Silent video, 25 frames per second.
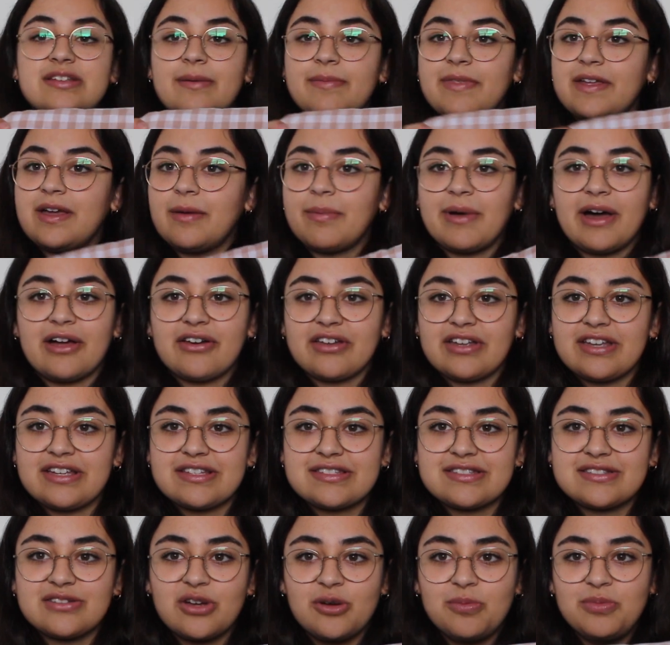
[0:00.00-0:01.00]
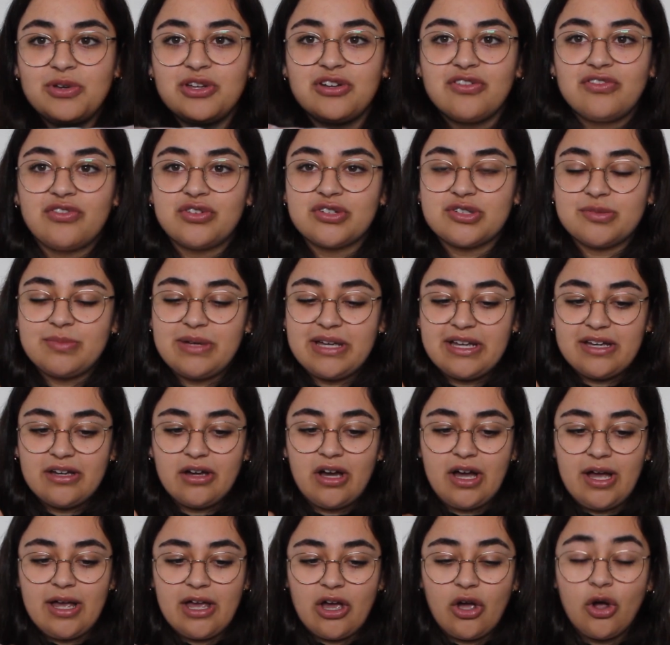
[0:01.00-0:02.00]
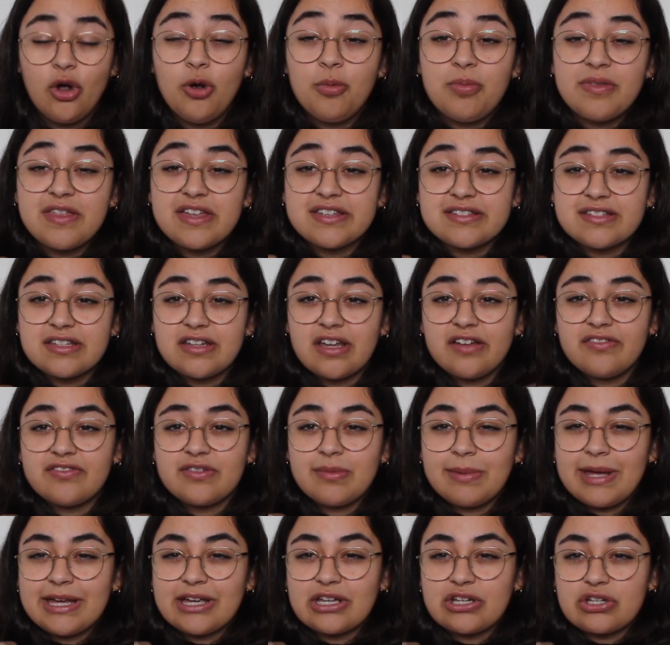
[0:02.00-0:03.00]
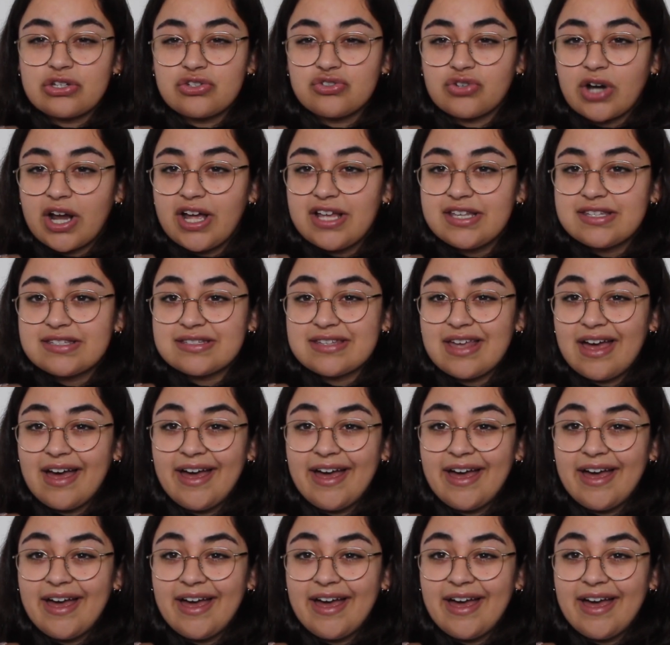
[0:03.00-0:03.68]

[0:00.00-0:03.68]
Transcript: something about it is so beautiful to me. I hope there's enough to make a dress.